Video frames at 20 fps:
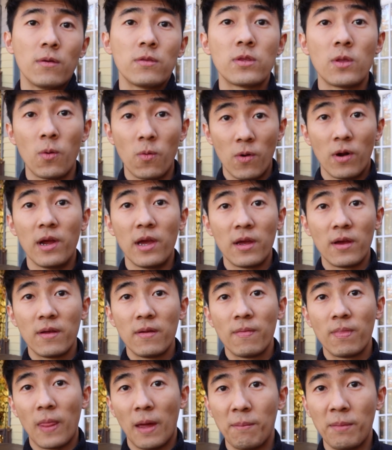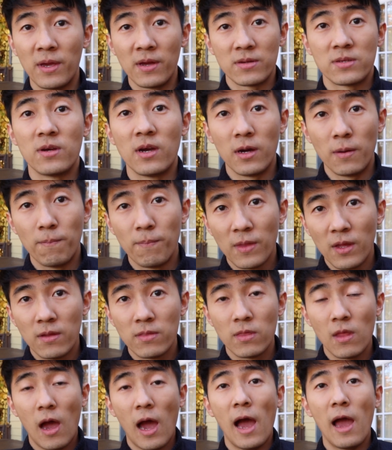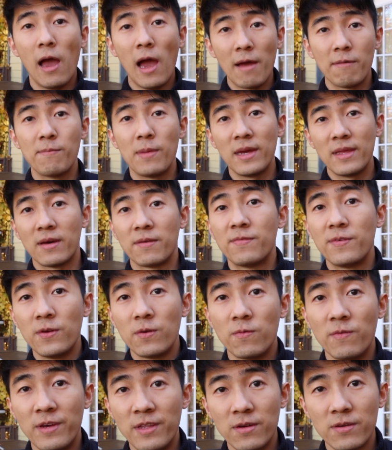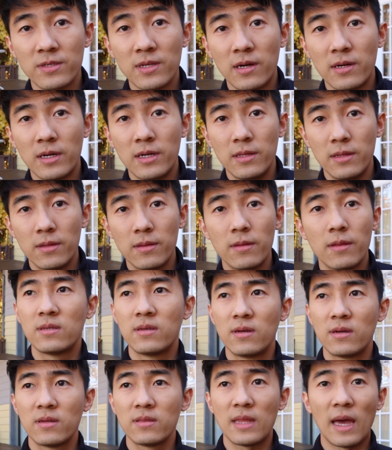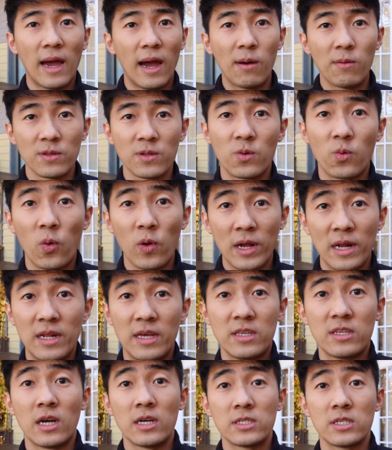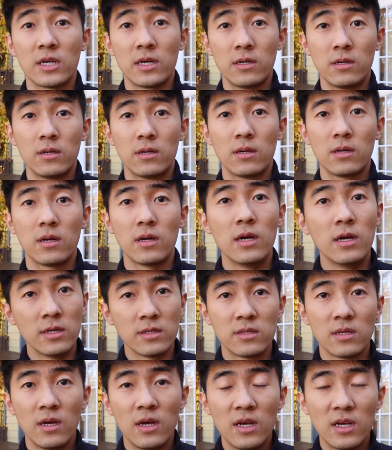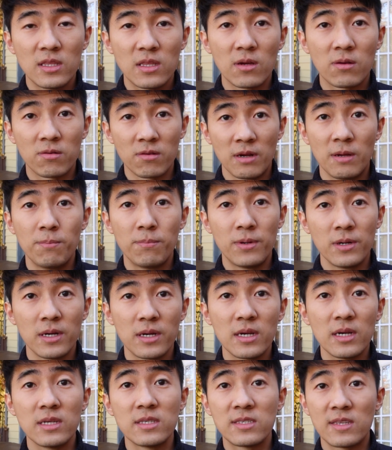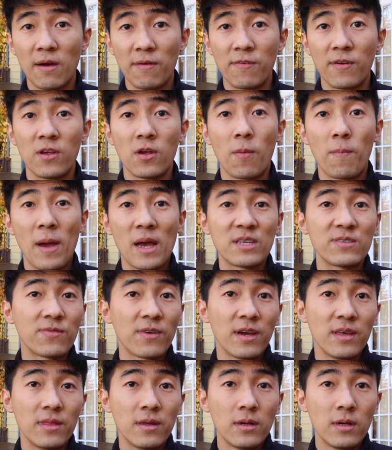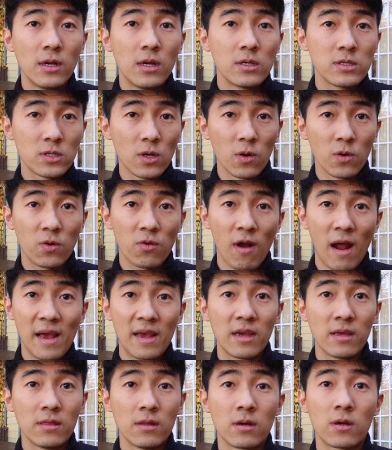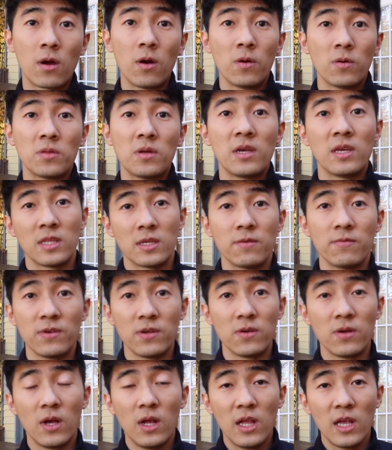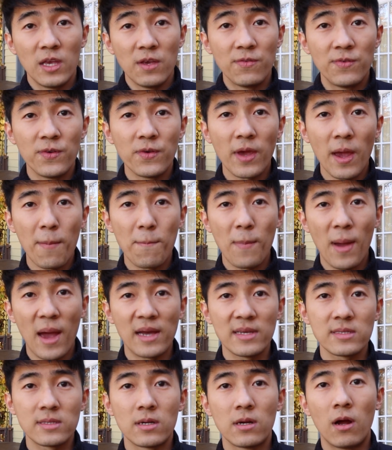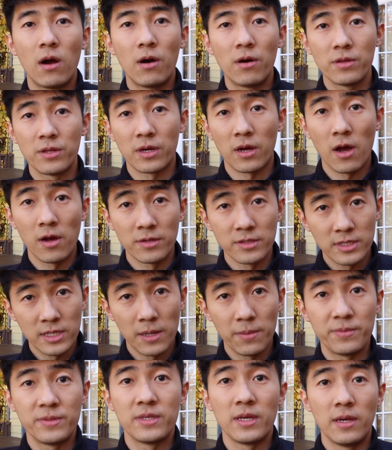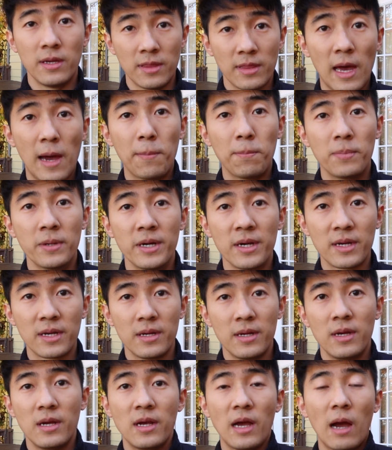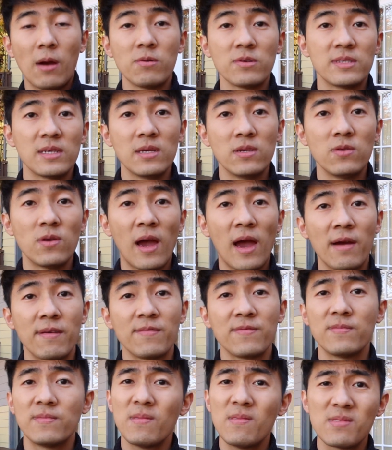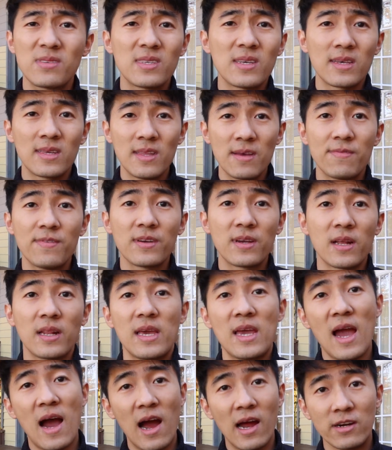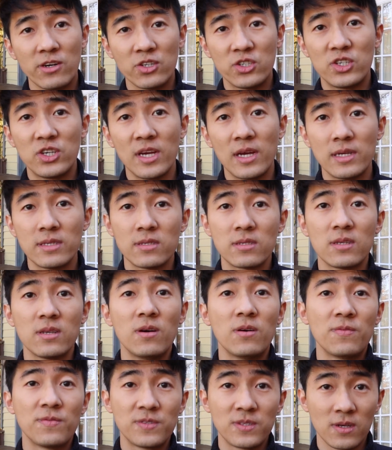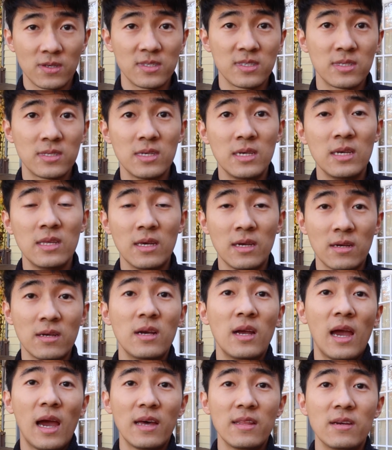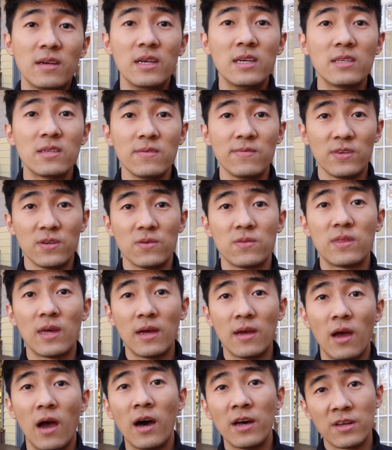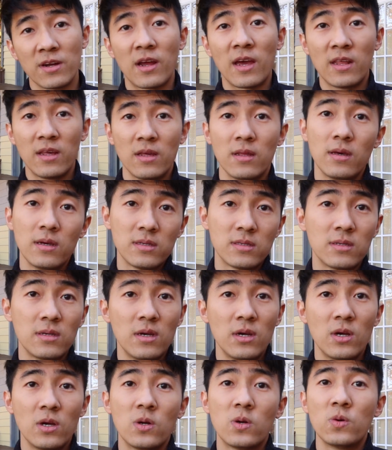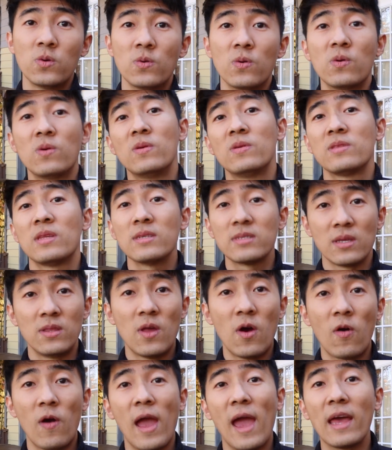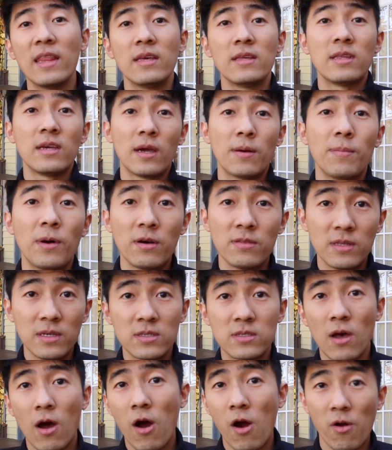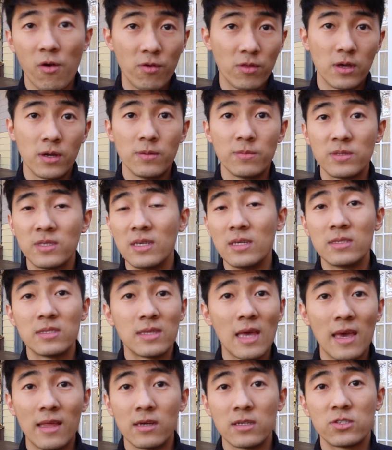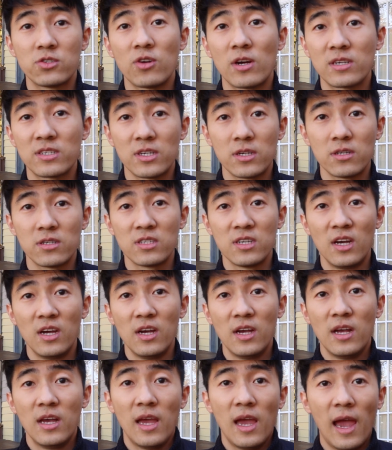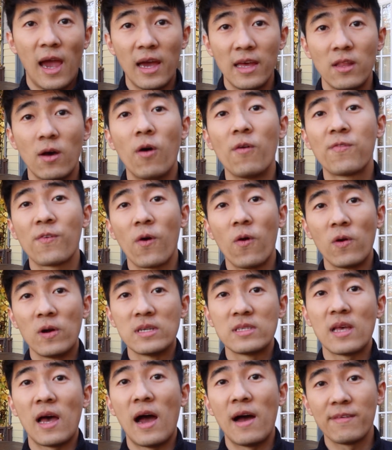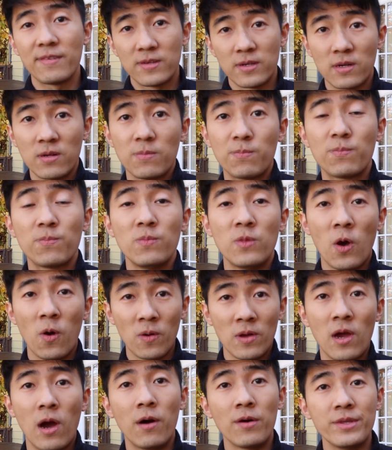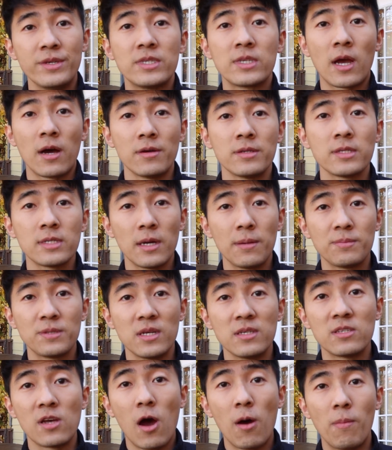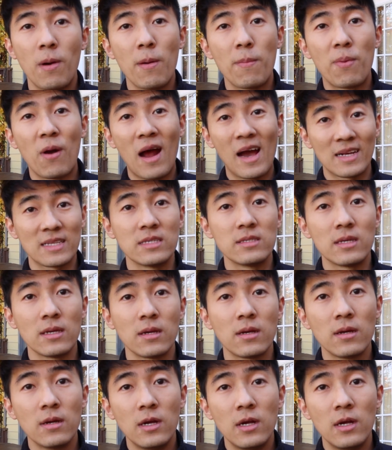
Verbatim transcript: Don't worry, I'm here to help. I have made a few videos on it that I want to quickly touch on is The Green Book is Definitely Your Best Friend. So cracking the code interview. If you can master all the concepts in that book, I would say you have significantly higher chance of succeeding at an interview than other candidates who doesn't know anything about these algorithms, these data structures. And of course, after knowing all these concepts, it's all about practicing.